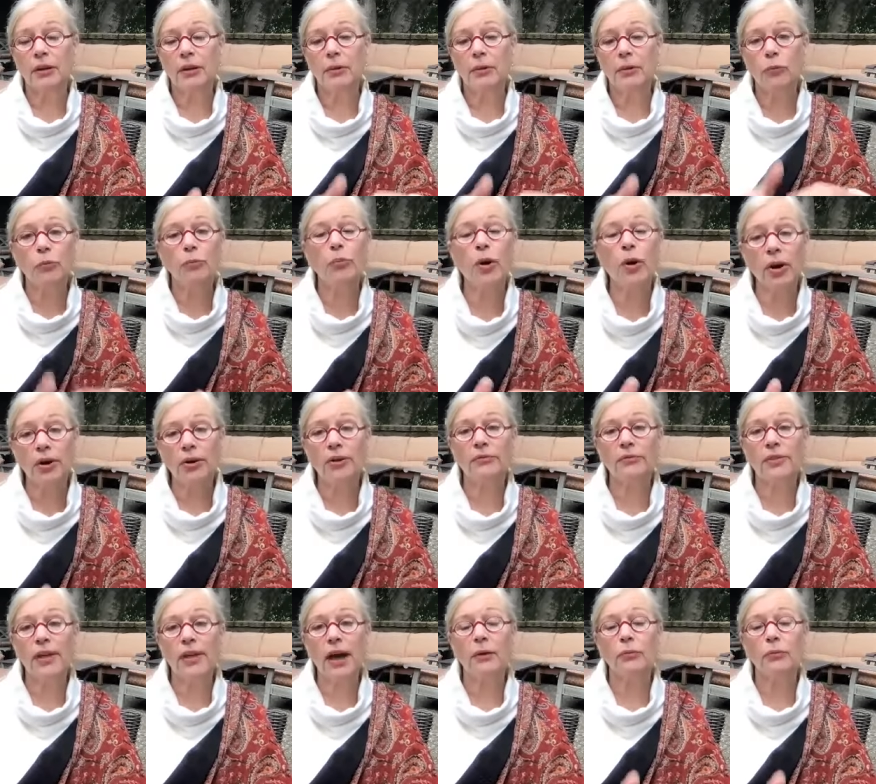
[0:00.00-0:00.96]
and we're part of
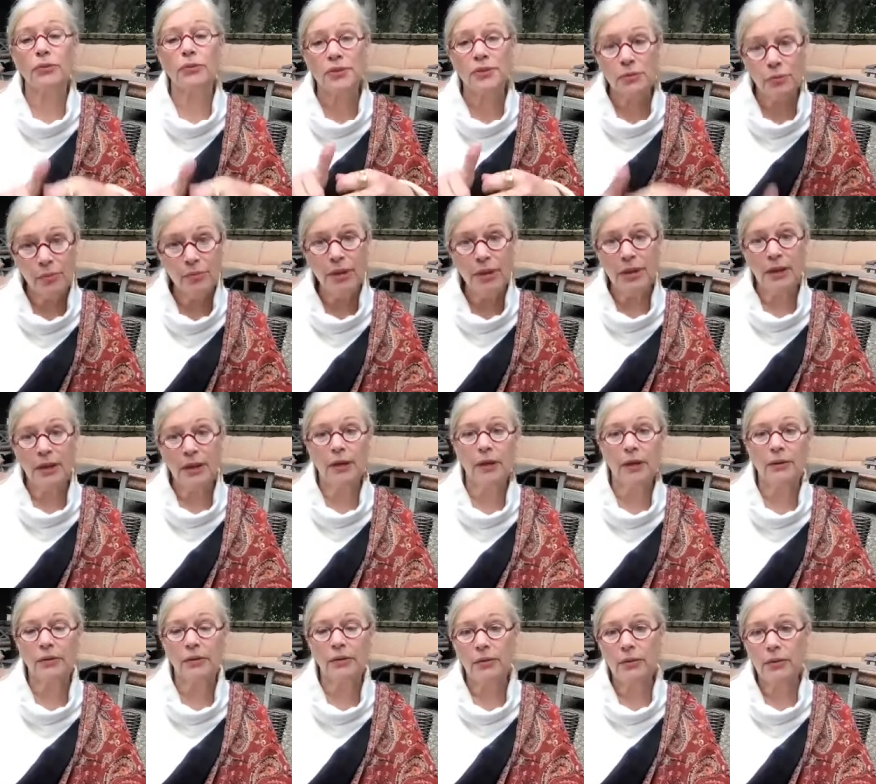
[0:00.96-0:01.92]
that we're swimming in
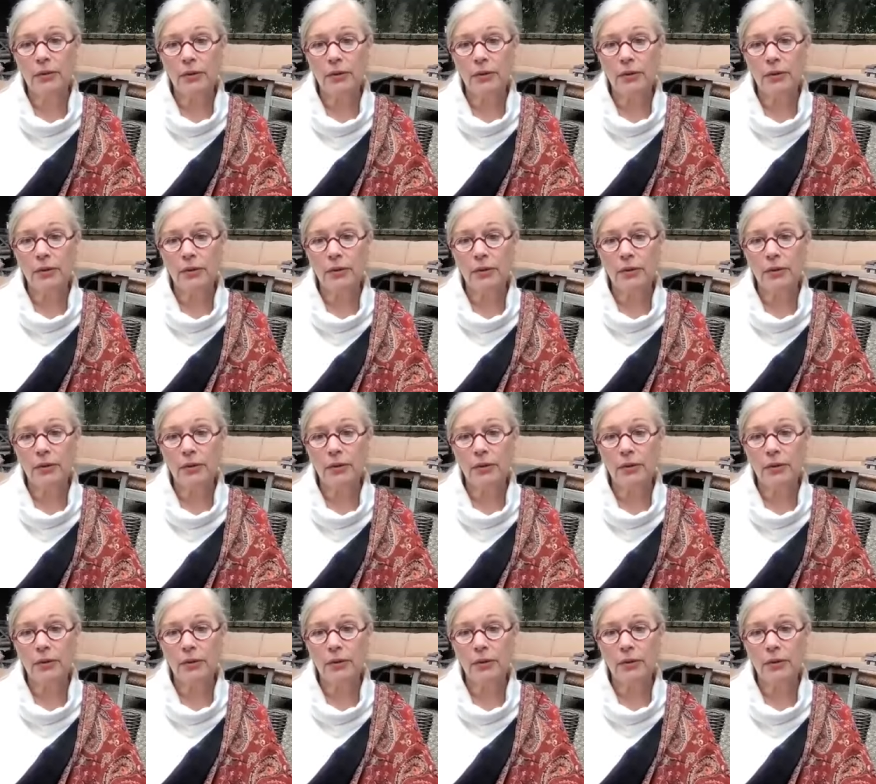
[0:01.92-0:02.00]
it